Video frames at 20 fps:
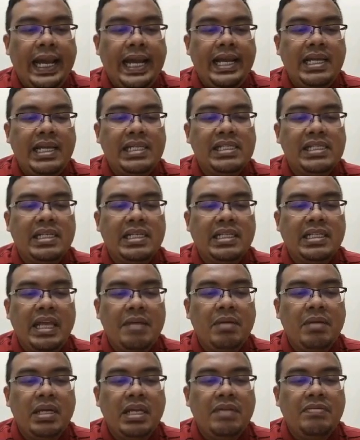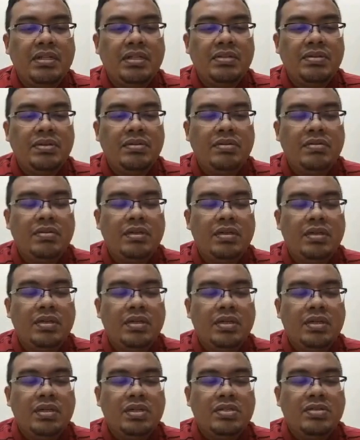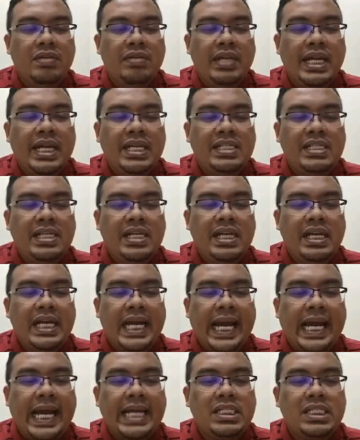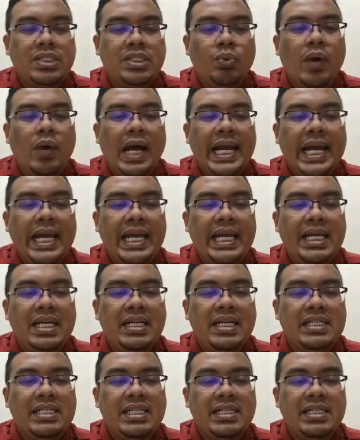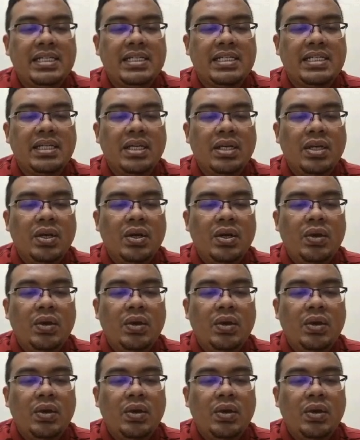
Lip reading: And this is the table given to you. So you can see here, as y increases,